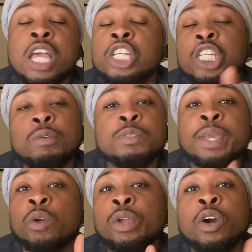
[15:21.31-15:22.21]
She was
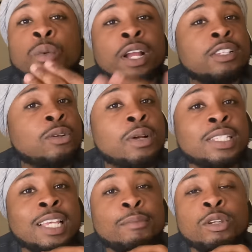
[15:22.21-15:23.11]
being real weird
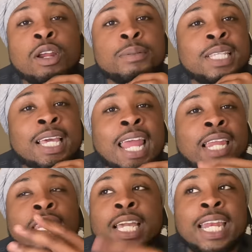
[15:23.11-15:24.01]
towards them, you know what I'm saying? Like,
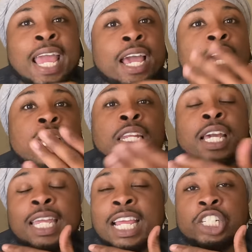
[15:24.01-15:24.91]

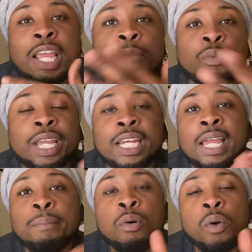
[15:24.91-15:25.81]
looking at Shay Marie and
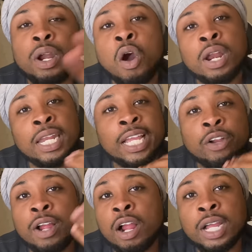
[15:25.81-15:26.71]
then pouring all the
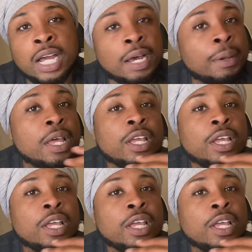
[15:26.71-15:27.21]
liquor in her cup.